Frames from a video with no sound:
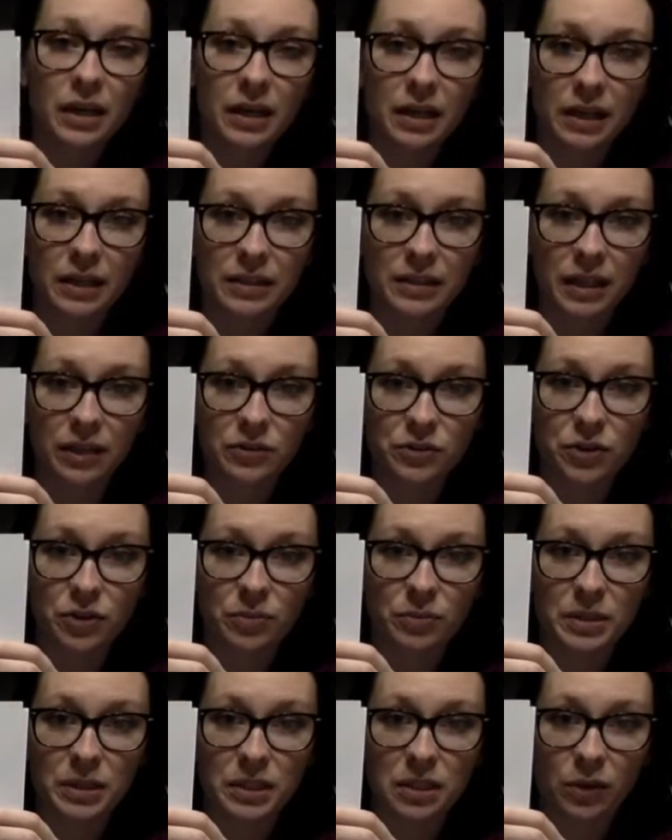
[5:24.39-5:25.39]
It tells you the
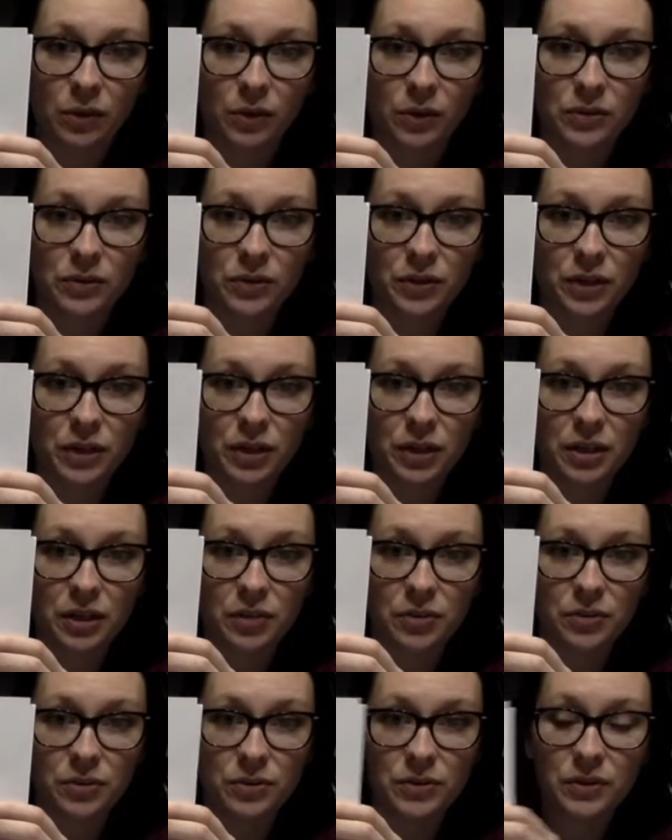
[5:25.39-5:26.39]
materials you're going to
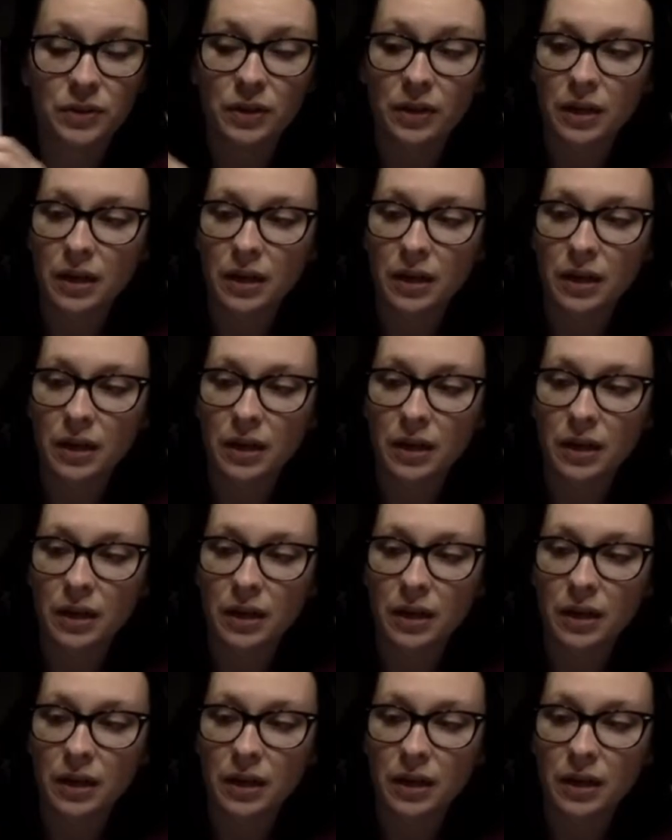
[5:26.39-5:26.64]
use,